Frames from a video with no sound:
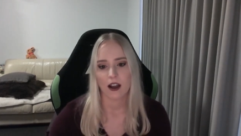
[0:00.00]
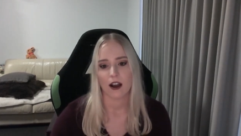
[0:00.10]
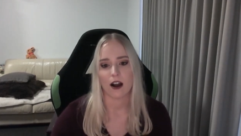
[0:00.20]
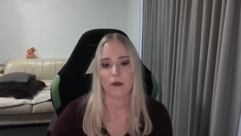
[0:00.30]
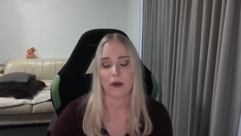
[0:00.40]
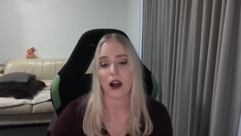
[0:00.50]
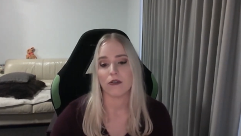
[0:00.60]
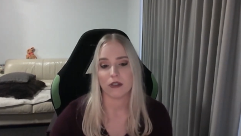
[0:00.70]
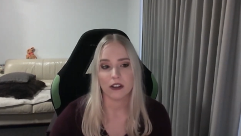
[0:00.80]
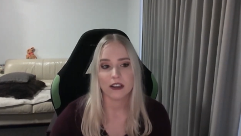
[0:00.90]
Um, I
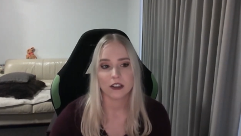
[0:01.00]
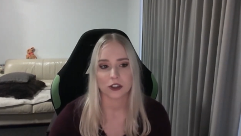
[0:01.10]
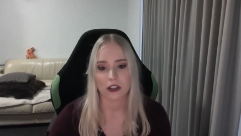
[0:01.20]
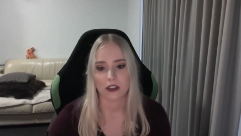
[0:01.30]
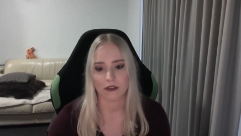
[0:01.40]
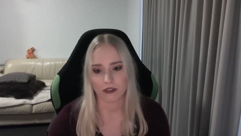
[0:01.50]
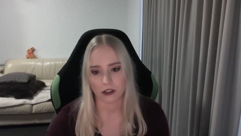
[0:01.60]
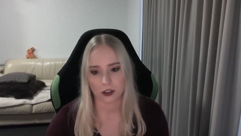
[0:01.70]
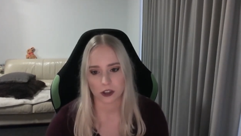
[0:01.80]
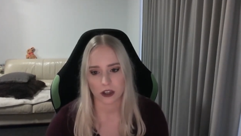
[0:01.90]
really enjoyed the
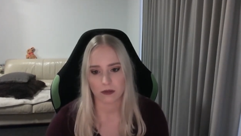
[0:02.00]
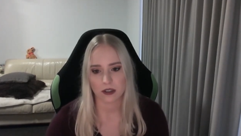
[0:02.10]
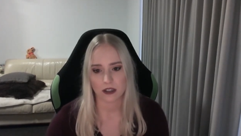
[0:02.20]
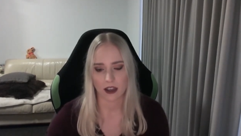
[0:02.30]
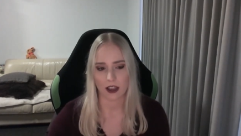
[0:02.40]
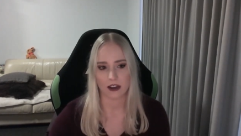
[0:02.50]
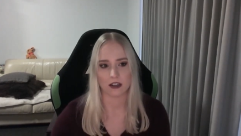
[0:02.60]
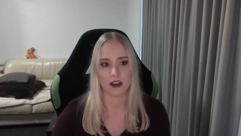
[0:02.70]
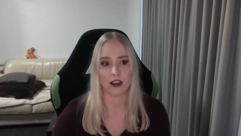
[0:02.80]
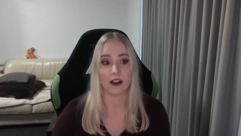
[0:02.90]
field trips and
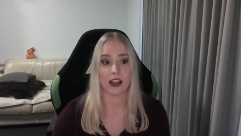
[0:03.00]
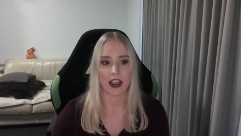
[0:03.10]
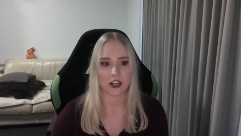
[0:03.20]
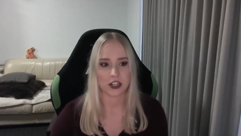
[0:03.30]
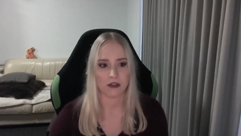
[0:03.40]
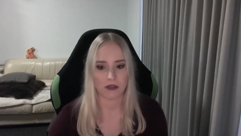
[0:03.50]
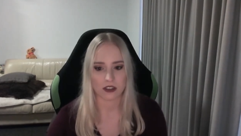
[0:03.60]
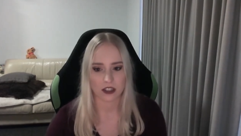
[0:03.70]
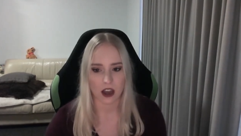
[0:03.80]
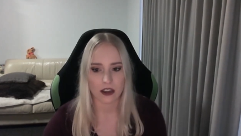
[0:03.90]
engaging with
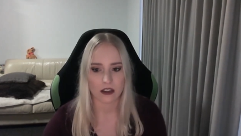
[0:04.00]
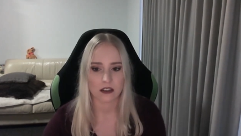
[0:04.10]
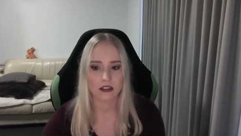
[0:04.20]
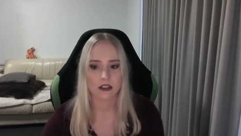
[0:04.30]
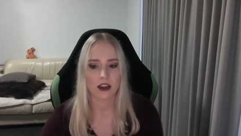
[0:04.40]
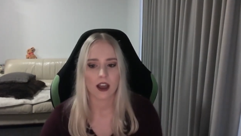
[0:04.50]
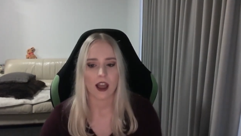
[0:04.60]
science,